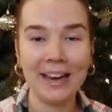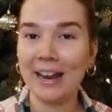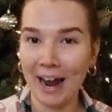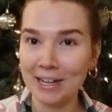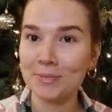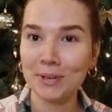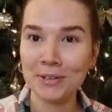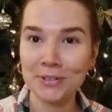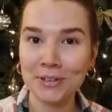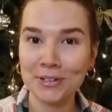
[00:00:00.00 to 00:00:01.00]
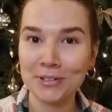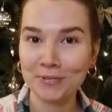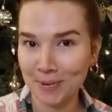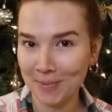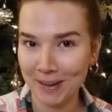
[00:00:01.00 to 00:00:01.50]
it has been a tradition
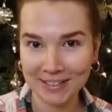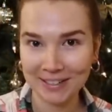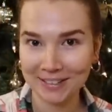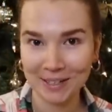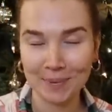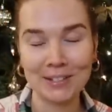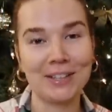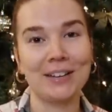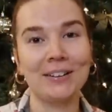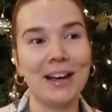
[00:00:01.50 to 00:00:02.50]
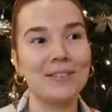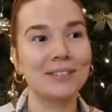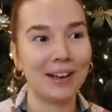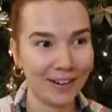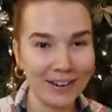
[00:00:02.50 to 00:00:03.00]
for many years on my channel. I
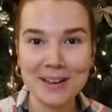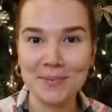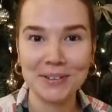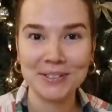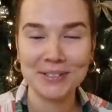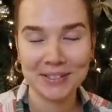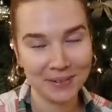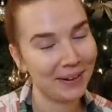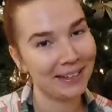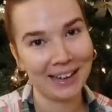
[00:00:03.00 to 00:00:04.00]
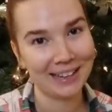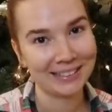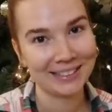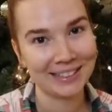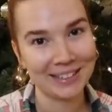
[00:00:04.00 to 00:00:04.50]
was unable to do it
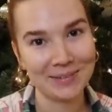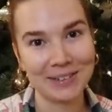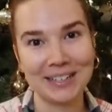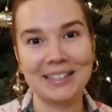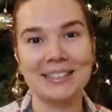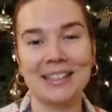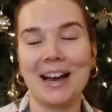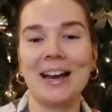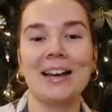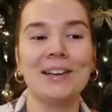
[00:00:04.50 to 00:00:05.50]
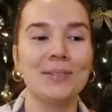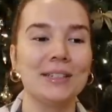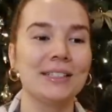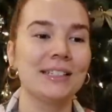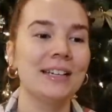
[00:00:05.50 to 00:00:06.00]
last year because I
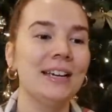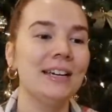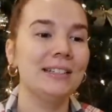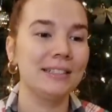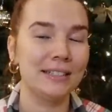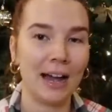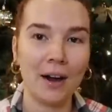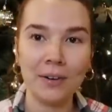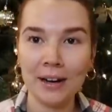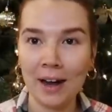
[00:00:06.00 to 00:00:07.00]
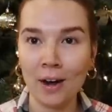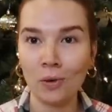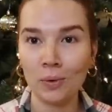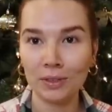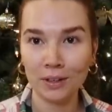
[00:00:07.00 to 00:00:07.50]
was down and
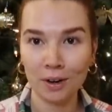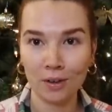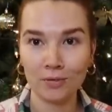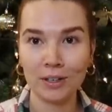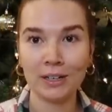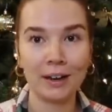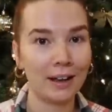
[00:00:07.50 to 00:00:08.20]
out with the COVID and